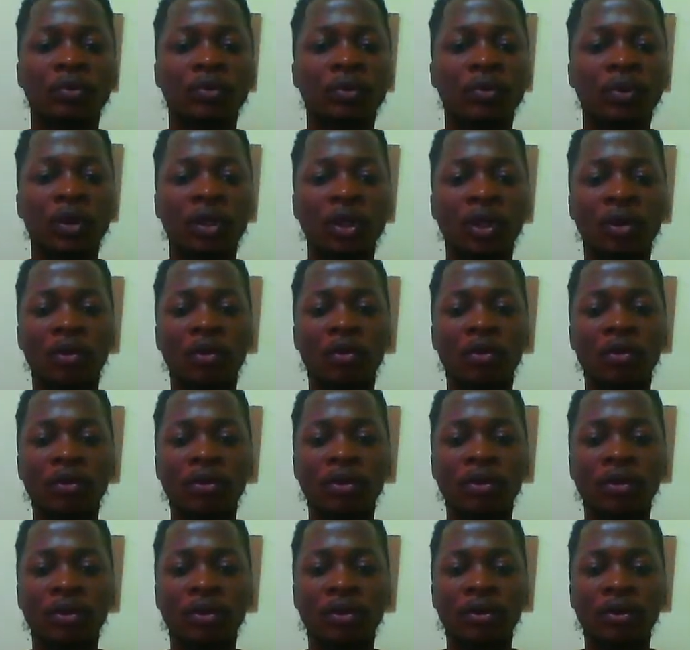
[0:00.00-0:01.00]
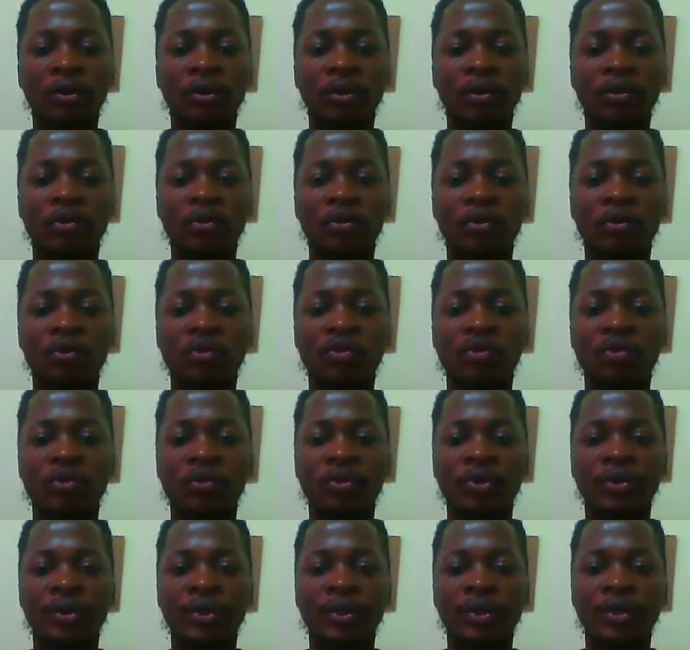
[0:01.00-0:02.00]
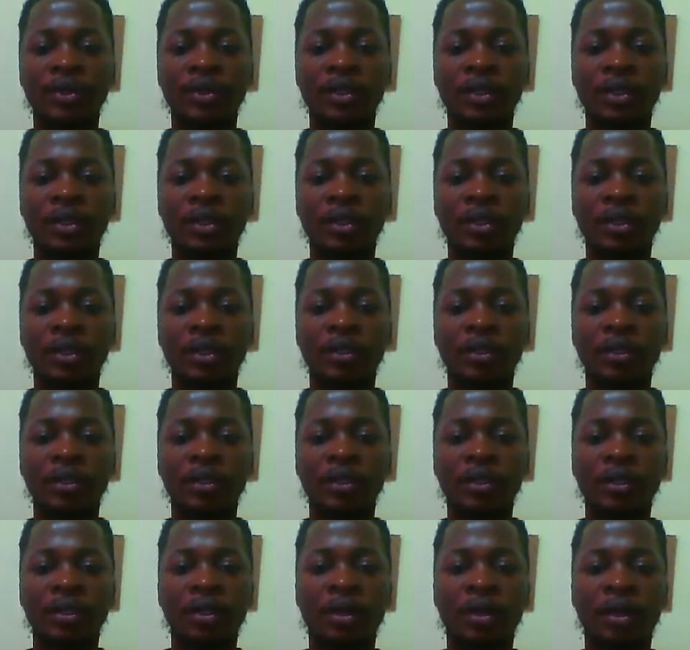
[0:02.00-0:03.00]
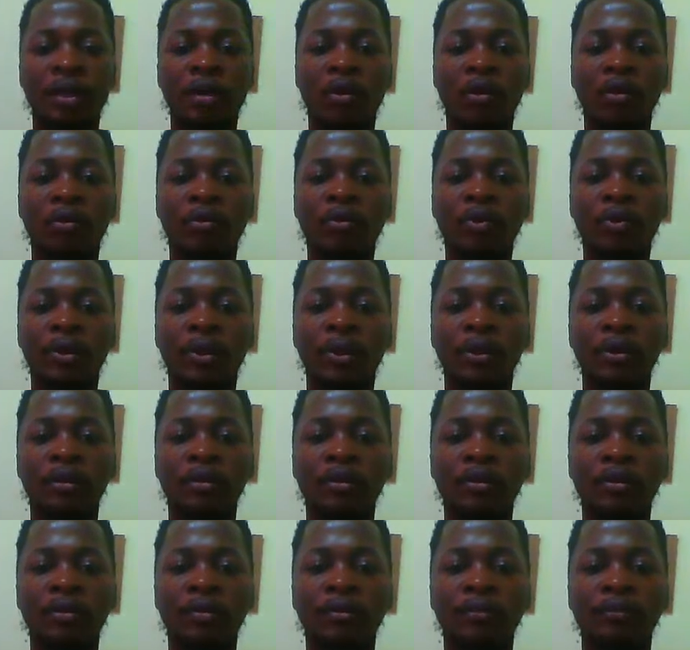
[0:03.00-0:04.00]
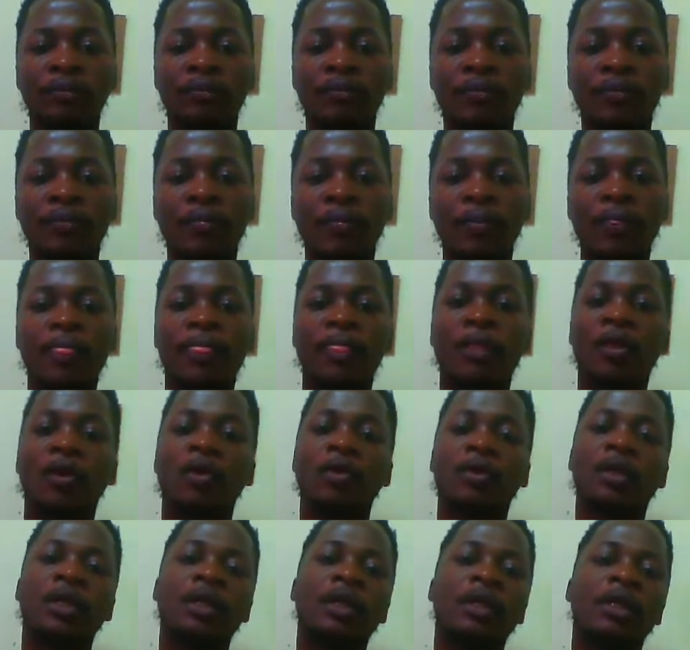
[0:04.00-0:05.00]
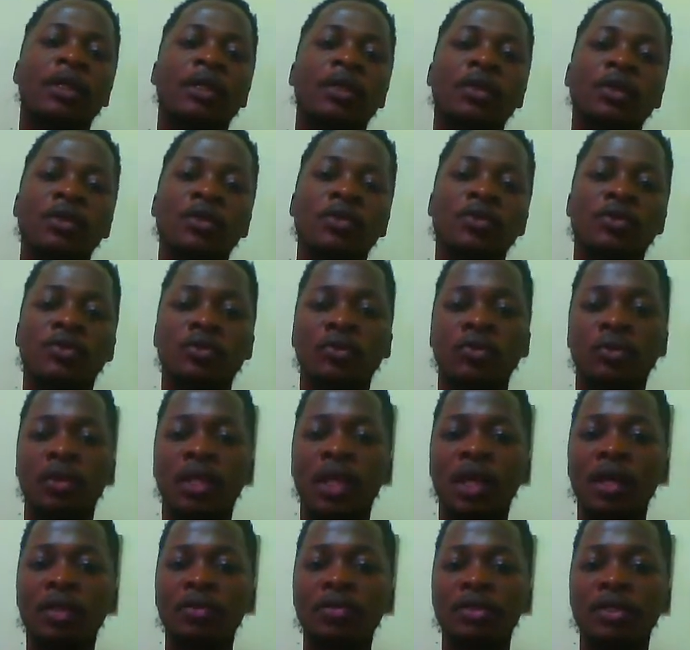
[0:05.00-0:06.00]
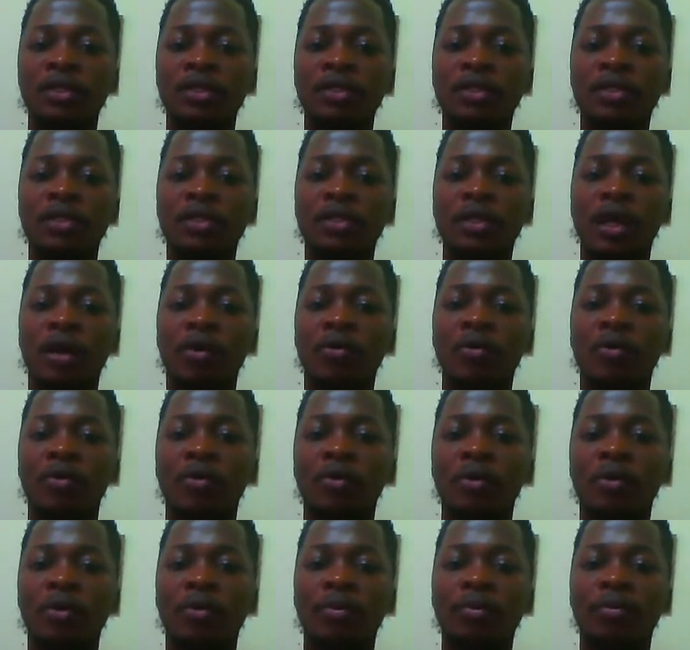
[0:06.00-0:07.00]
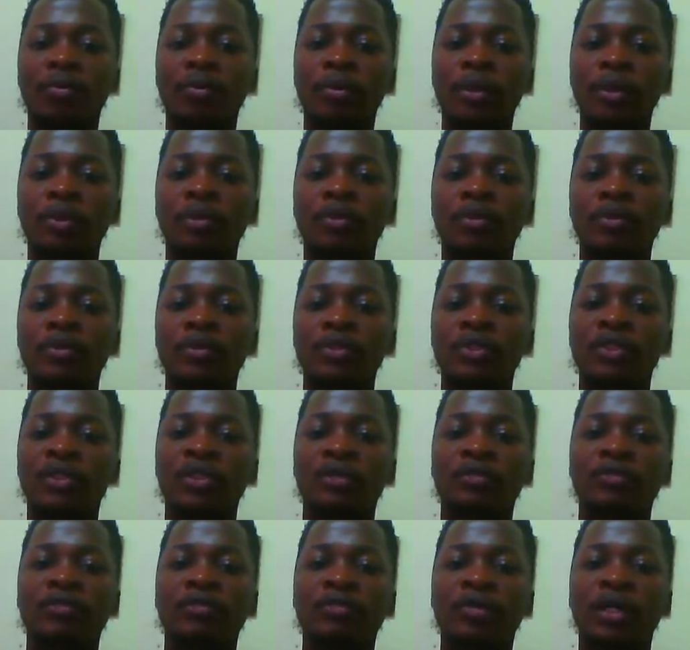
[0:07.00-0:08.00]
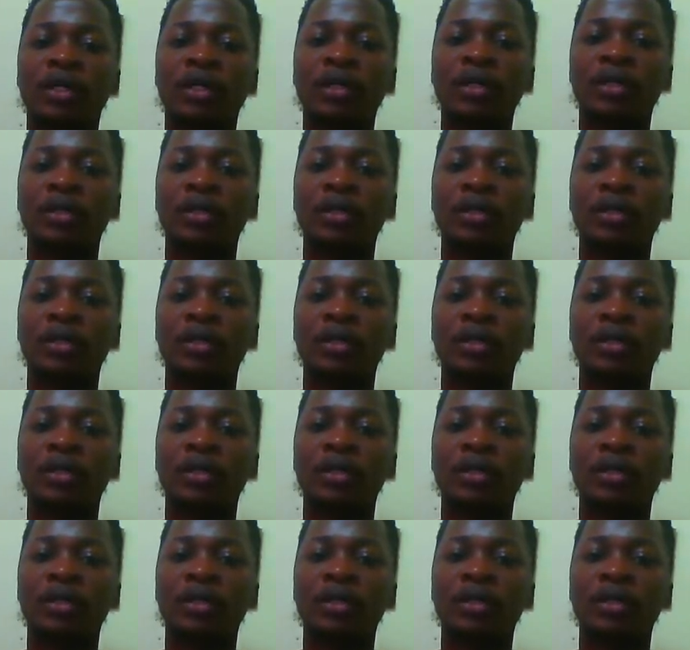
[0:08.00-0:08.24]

in order to join our polygon. Okay, so now this is our polygon shapefile.